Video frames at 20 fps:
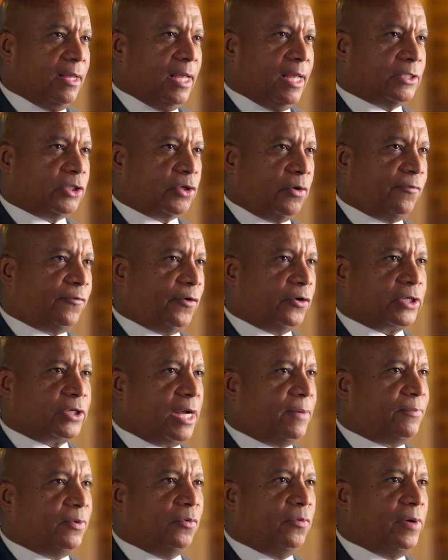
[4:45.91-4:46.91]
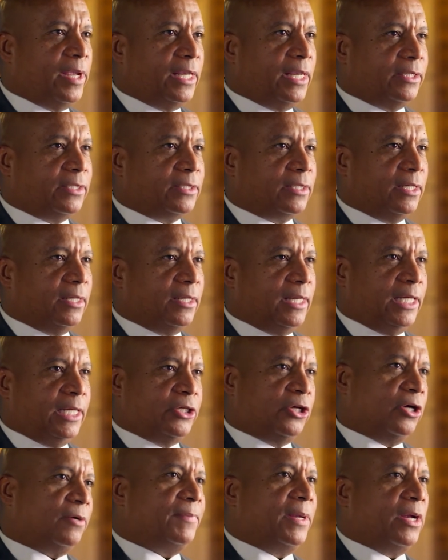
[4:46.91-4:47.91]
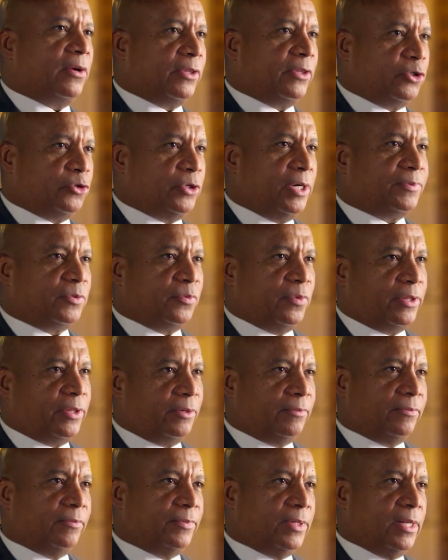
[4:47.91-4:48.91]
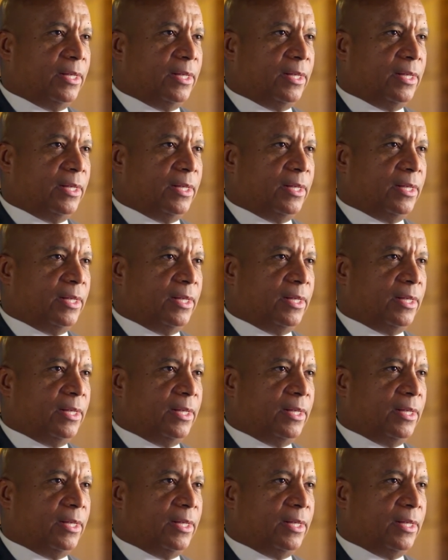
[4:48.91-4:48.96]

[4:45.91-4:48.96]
So first couple of weeks, he took me on the trips with him